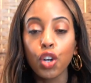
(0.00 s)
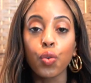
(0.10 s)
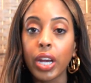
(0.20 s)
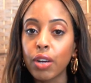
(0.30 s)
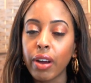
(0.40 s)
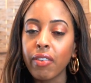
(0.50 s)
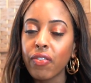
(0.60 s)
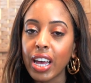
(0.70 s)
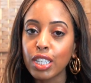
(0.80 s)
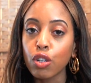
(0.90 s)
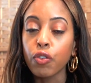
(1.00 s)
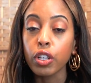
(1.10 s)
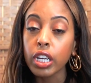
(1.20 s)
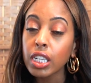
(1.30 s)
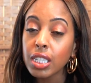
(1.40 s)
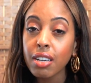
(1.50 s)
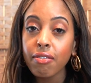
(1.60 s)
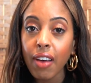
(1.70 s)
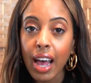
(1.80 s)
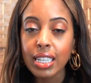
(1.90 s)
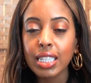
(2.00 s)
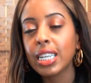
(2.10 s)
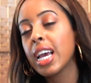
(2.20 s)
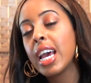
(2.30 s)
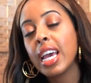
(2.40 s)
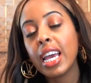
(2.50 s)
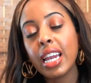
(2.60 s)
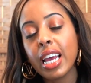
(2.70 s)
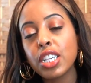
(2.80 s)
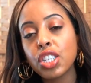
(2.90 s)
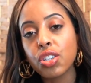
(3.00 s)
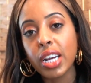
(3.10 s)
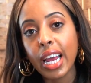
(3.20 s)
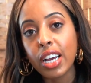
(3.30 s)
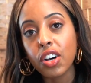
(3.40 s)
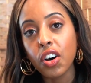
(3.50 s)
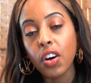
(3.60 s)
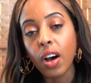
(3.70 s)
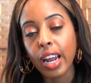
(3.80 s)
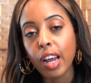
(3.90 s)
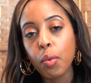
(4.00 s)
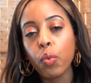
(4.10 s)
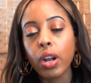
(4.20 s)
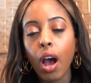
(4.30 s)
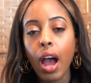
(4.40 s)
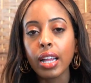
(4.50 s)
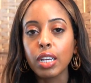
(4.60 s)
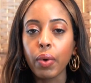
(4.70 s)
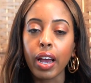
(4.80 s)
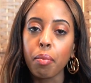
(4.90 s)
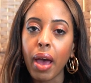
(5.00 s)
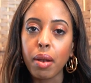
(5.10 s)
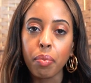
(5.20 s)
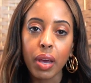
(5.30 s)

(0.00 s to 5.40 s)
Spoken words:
great fit. So if you're looking to invest in a straight ankle denim, would highly recommend